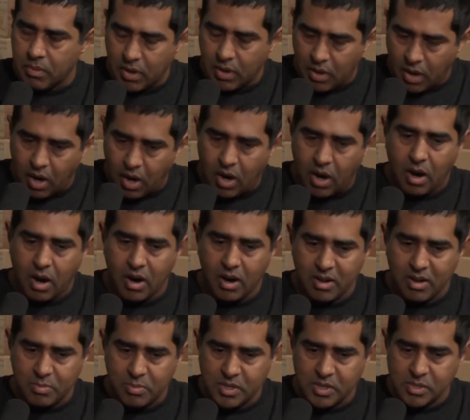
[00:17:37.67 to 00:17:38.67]
hard
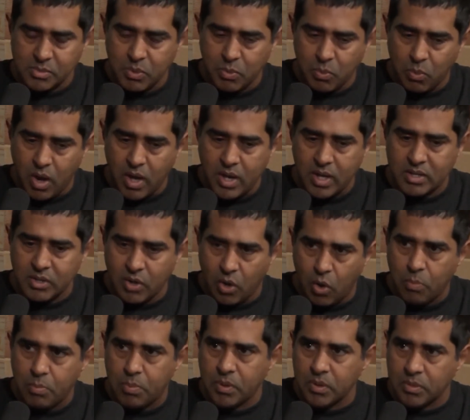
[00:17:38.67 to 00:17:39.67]
because we wanted to
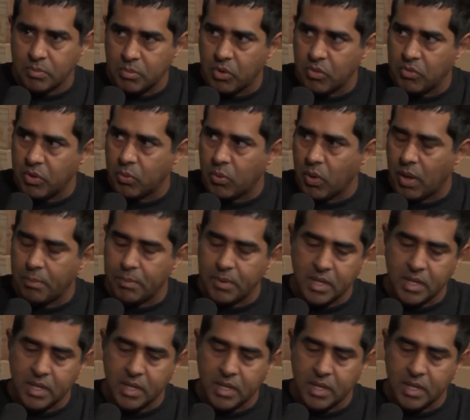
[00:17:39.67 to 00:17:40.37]
open the movie well.